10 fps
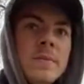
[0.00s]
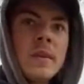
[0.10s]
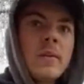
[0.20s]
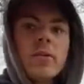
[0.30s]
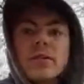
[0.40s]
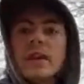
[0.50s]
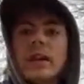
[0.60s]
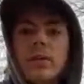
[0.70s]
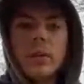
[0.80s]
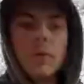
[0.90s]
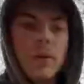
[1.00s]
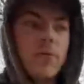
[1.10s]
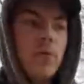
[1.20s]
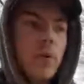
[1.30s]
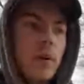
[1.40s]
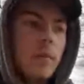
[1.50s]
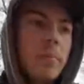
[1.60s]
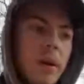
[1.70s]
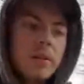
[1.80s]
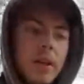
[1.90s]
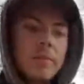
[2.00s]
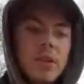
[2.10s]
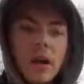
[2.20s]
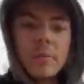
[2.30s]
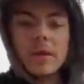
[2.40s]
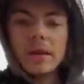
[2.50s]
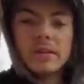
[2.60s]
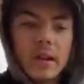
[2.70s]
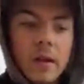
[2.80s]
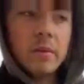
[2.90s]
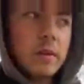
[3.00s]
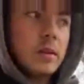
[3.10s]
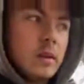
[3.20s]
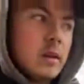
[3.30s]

Of course, I can only work for a part-time job because I am